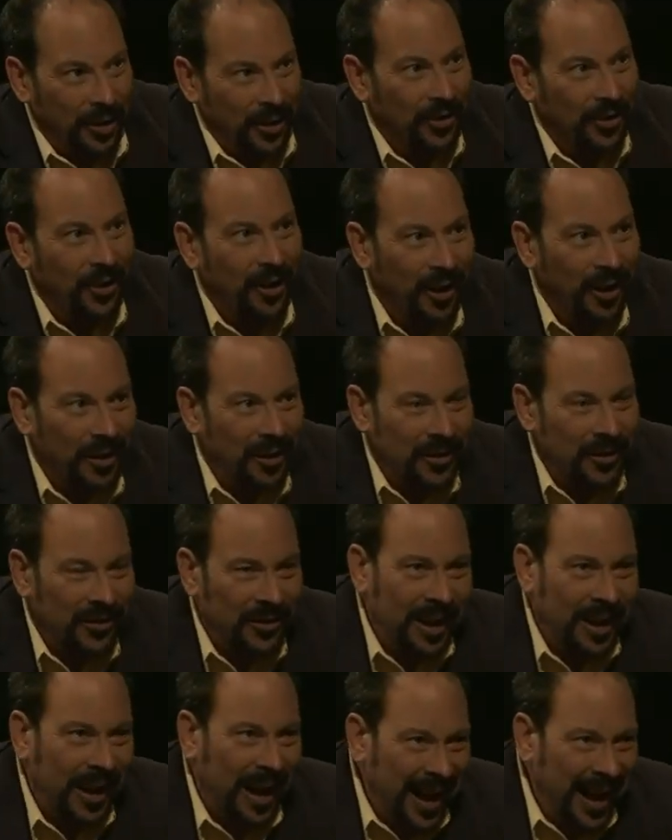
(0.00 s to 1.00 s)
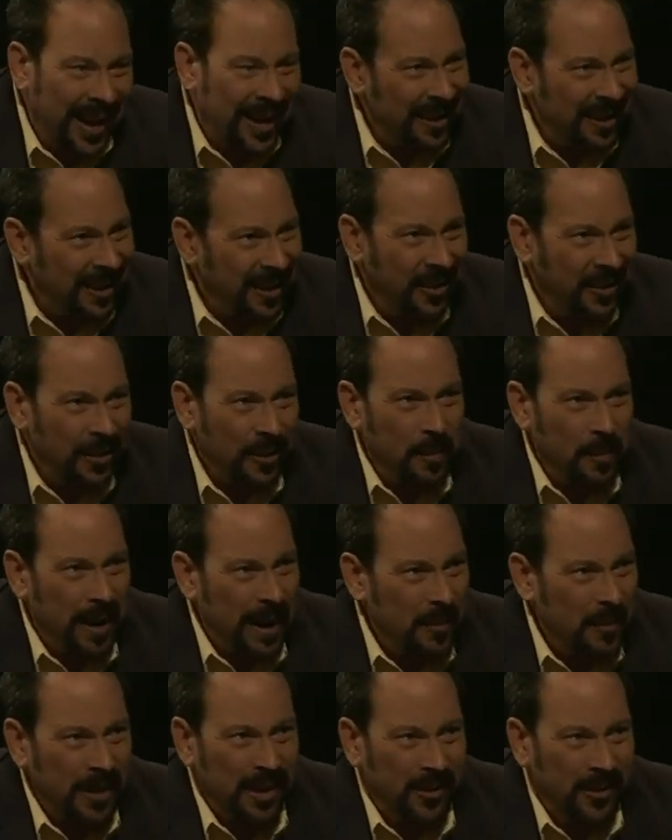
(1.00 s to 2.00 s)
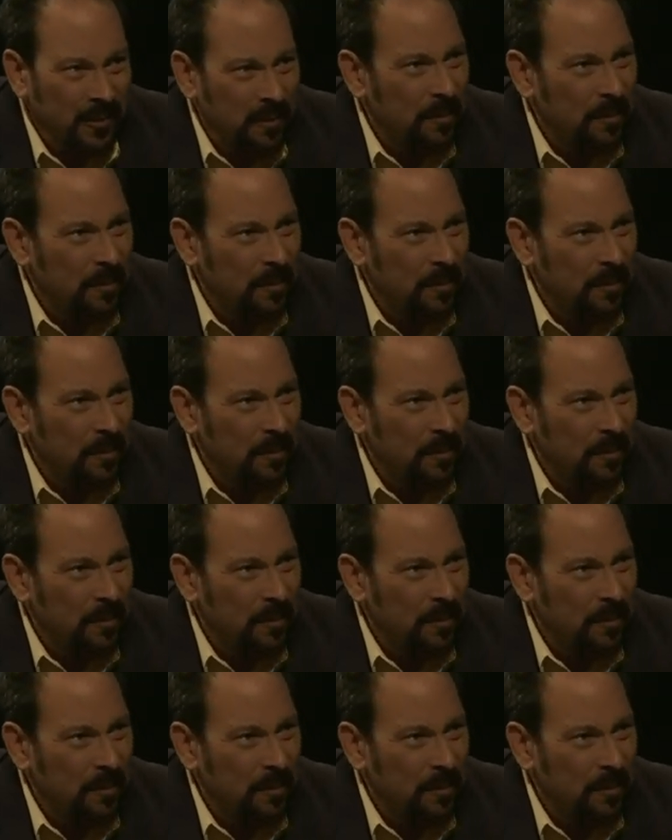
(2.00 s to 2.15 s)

can call and say, hey, the baby's